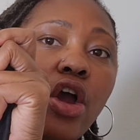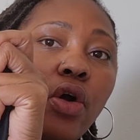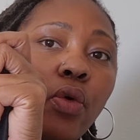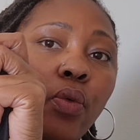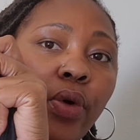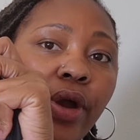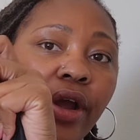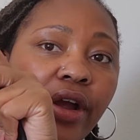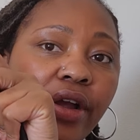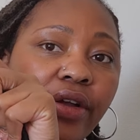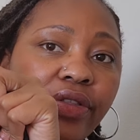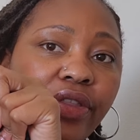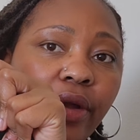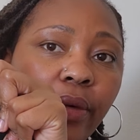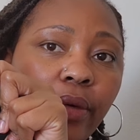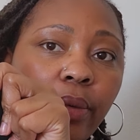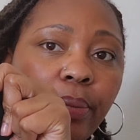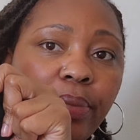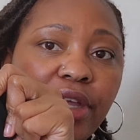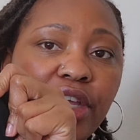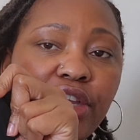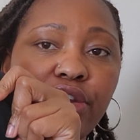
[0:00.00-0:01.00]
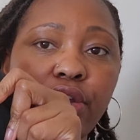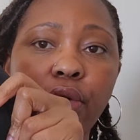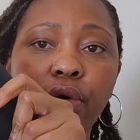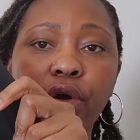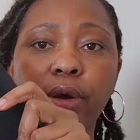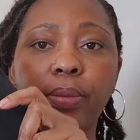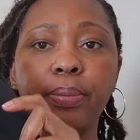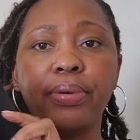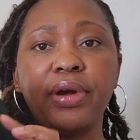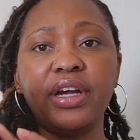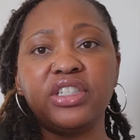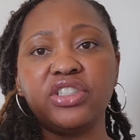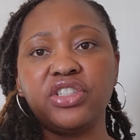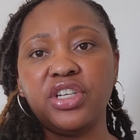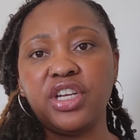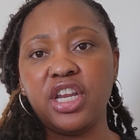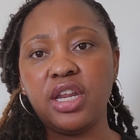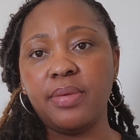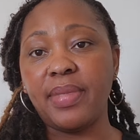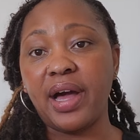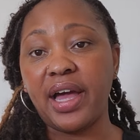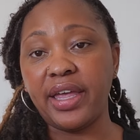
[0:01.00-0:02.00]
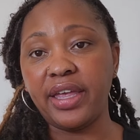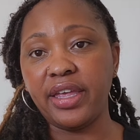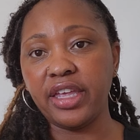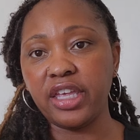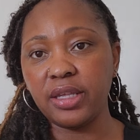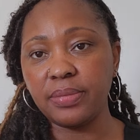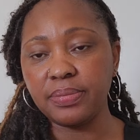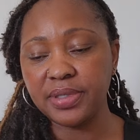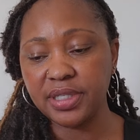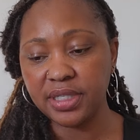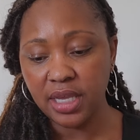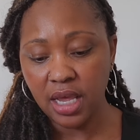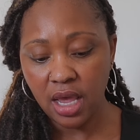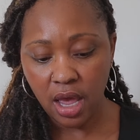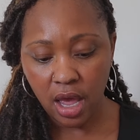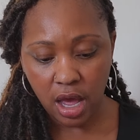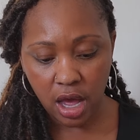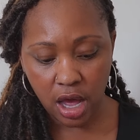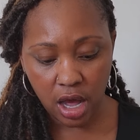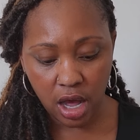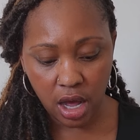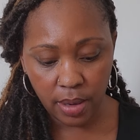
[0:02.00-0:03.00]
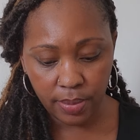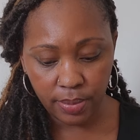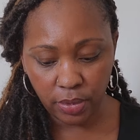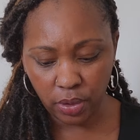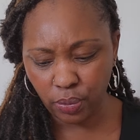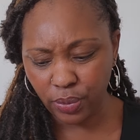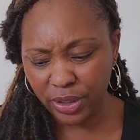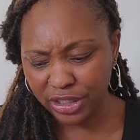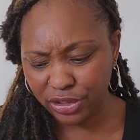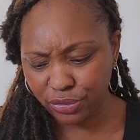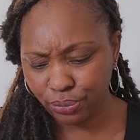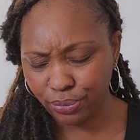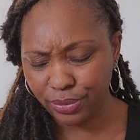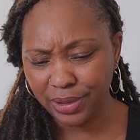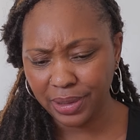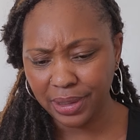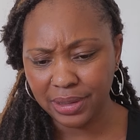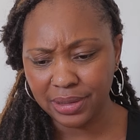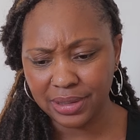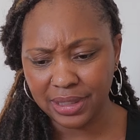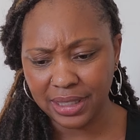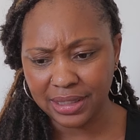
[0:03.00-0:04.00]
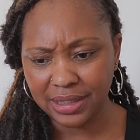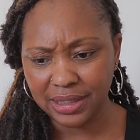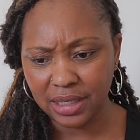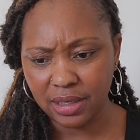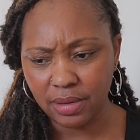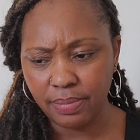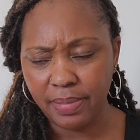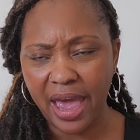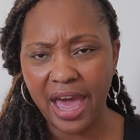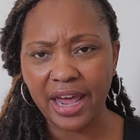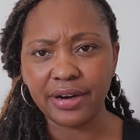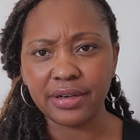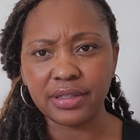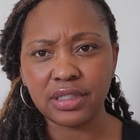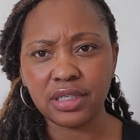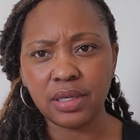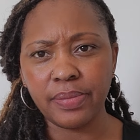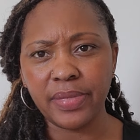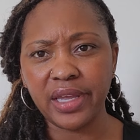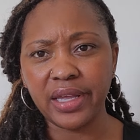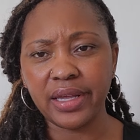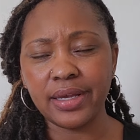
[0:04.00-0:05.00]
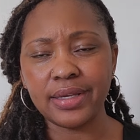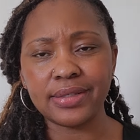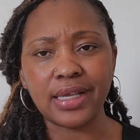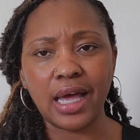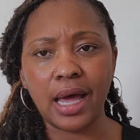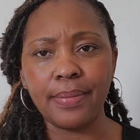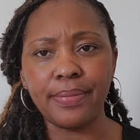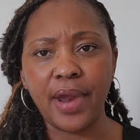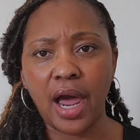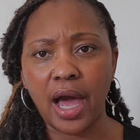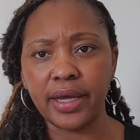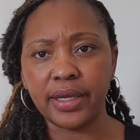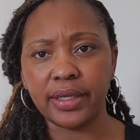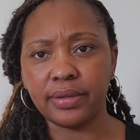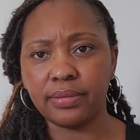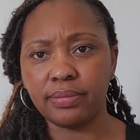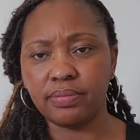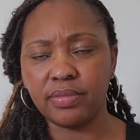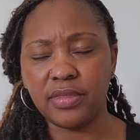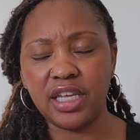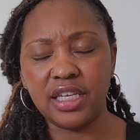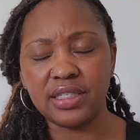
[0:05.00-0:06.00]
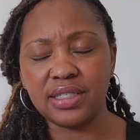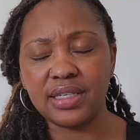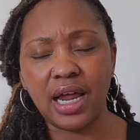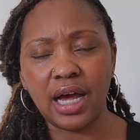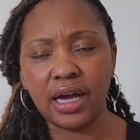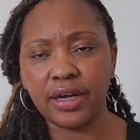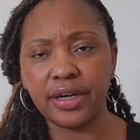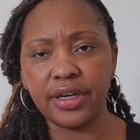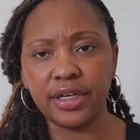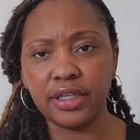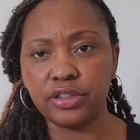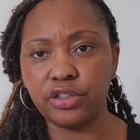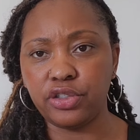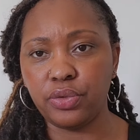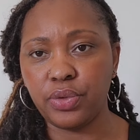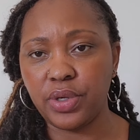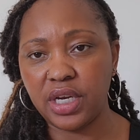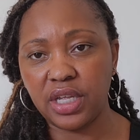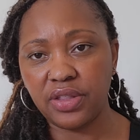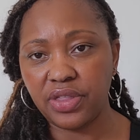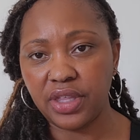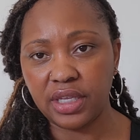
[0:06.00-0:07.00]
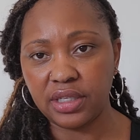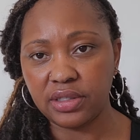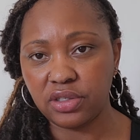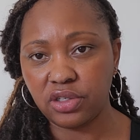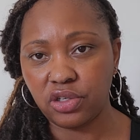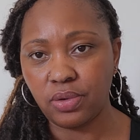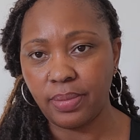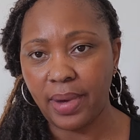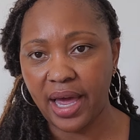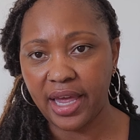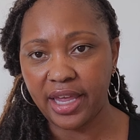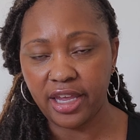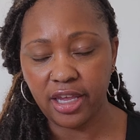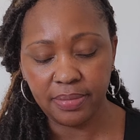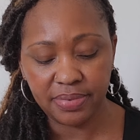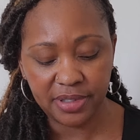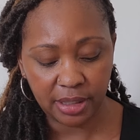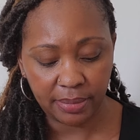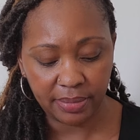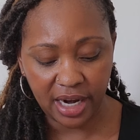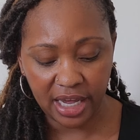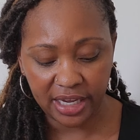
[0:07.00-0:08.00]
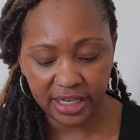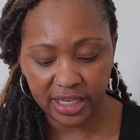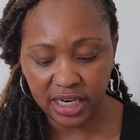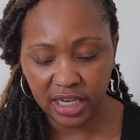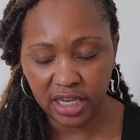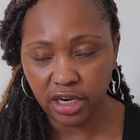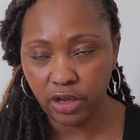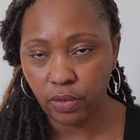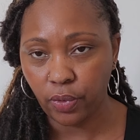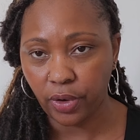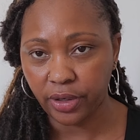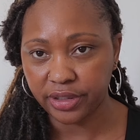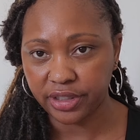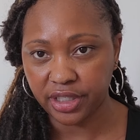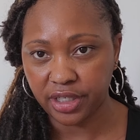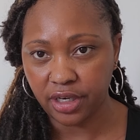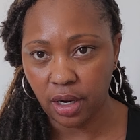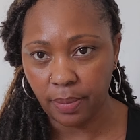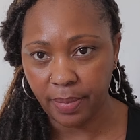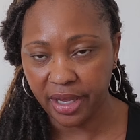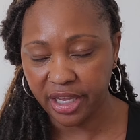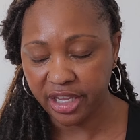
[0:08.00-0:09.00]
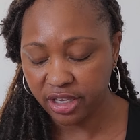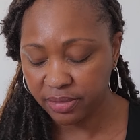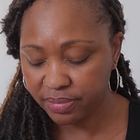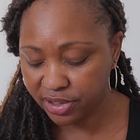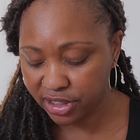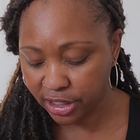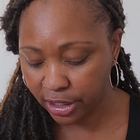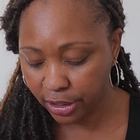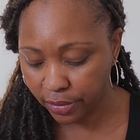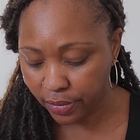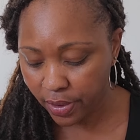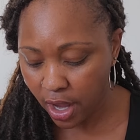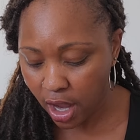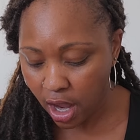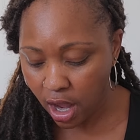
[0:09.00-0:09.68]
where there will be no compression in my hips, which really doesn't matter to me because he's not gonna do anything to my hips. I'm not getting any work done on my hips, so